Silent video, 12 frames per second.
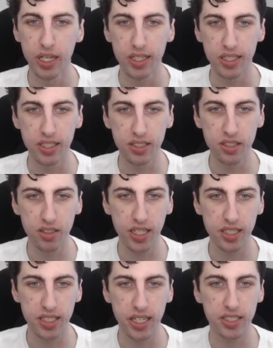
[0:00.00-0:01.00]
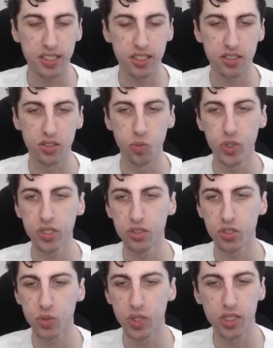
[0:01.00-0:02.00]
He still has access to
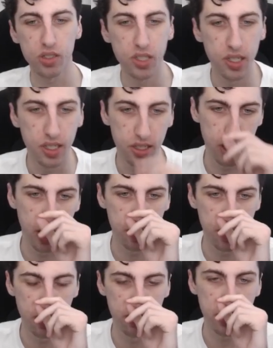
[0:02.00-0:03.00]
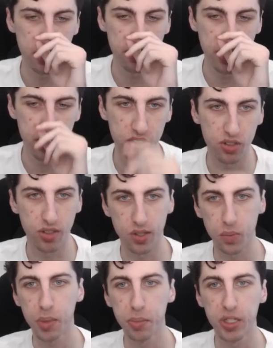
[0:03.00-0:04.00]
Winter's Wail, a very, very strong
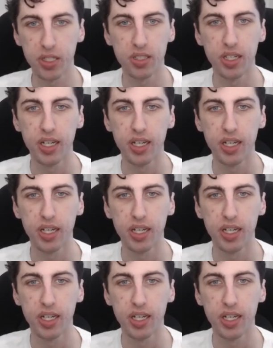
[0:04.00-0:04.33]
weapon,